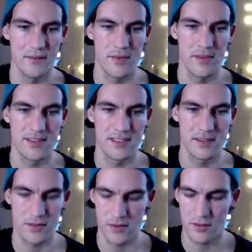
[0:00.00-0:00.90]
This is
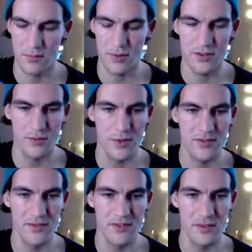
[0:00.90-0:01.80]
not a box
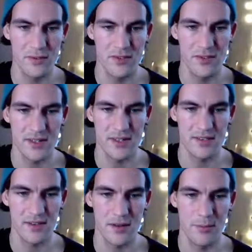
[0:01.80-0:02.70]
buffer geometry, it's
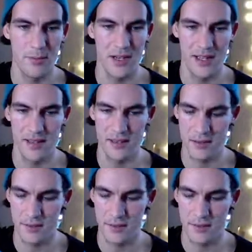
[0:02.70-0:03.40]
a plane.